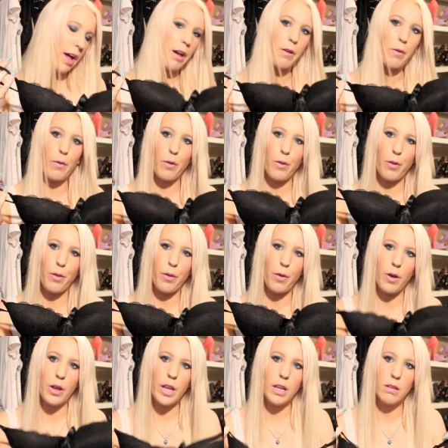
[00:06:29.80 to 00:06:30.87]
like
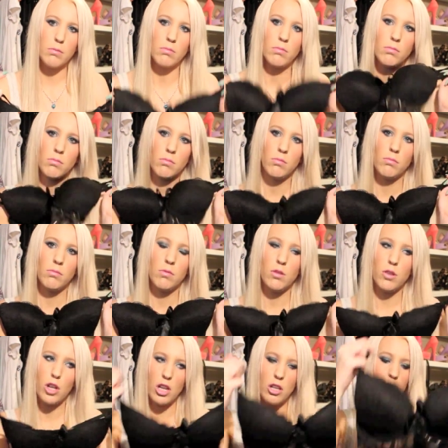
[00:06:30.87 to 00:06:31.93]
30
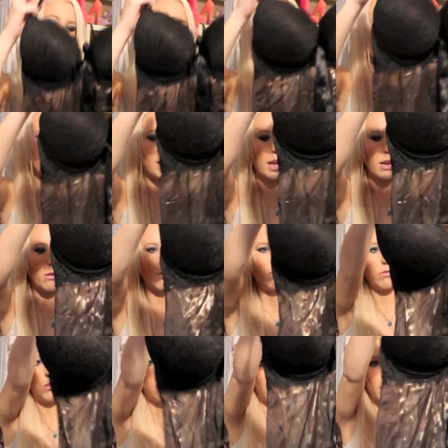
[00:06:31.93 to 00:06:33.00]
$30 on sale.
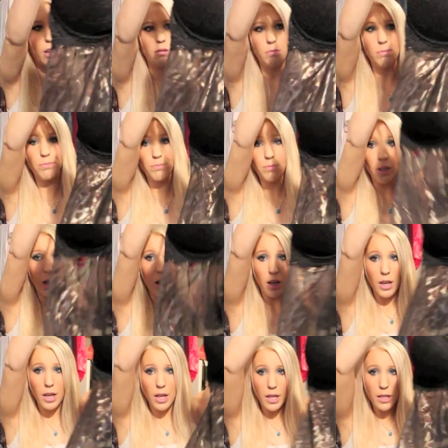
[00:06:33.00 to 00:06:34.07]
So
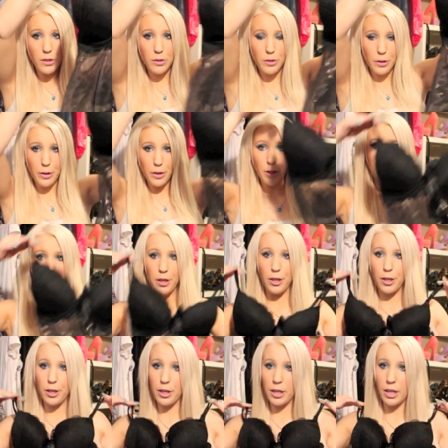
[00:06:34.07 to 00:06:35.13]
it's so
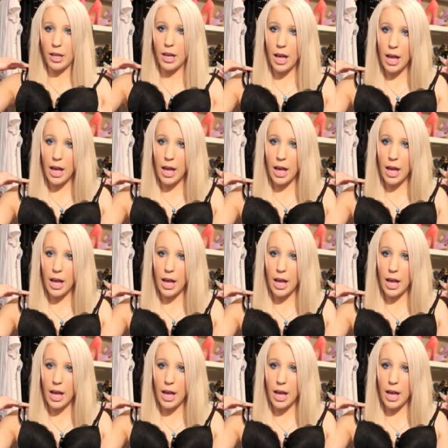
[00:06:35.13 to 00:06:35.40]
cute.